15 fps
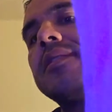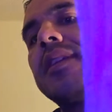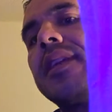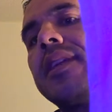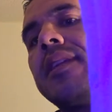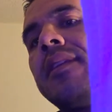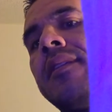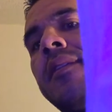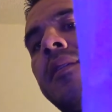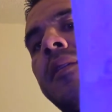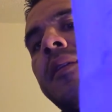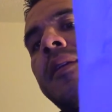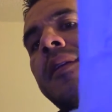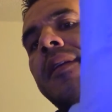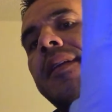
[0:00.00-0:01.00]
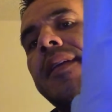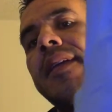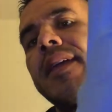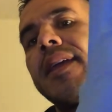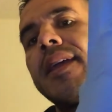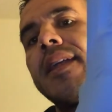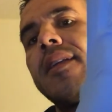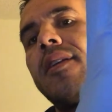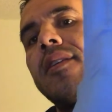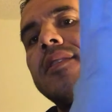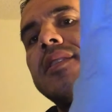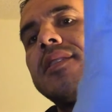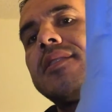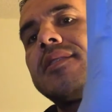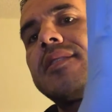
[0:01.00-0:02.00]
skin, and
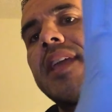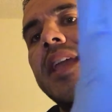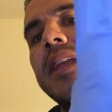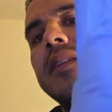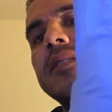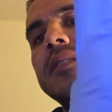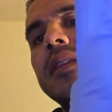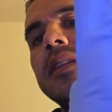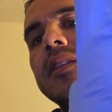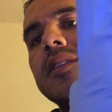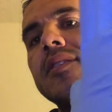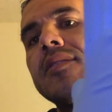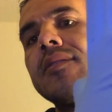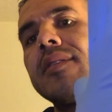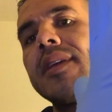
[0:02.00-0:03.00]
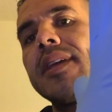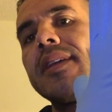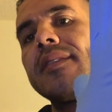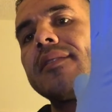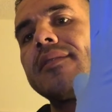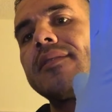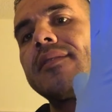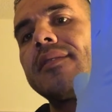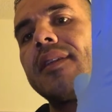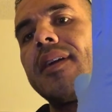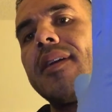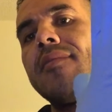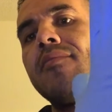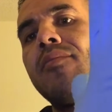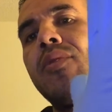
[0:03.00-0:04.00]
all this hand is going to do is
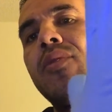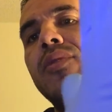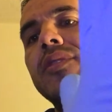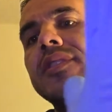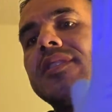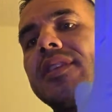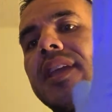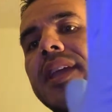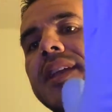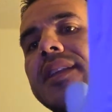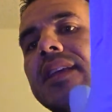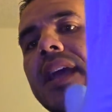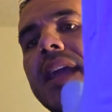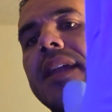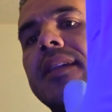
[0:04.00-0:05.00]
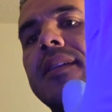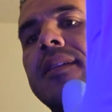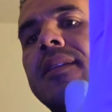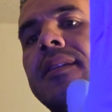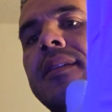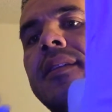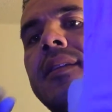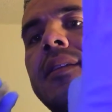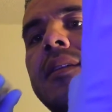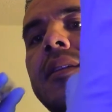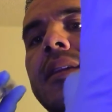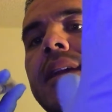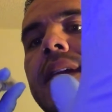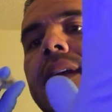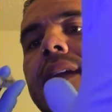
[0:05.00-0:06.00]
pull the skin tight,
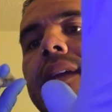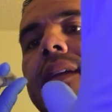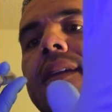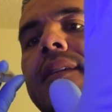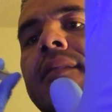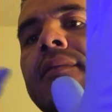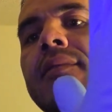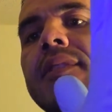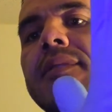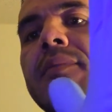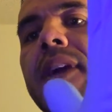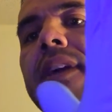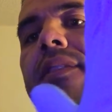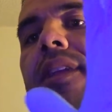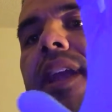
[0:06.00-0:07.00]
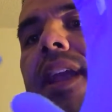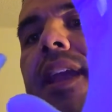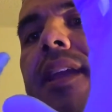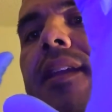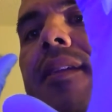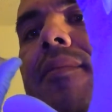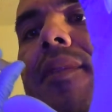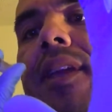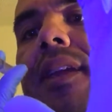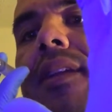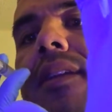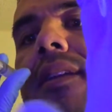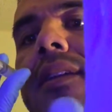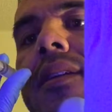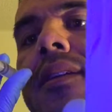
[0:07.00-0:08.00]
and with my other hand I'm
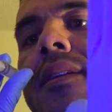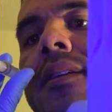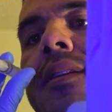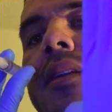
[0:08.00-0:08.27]
going to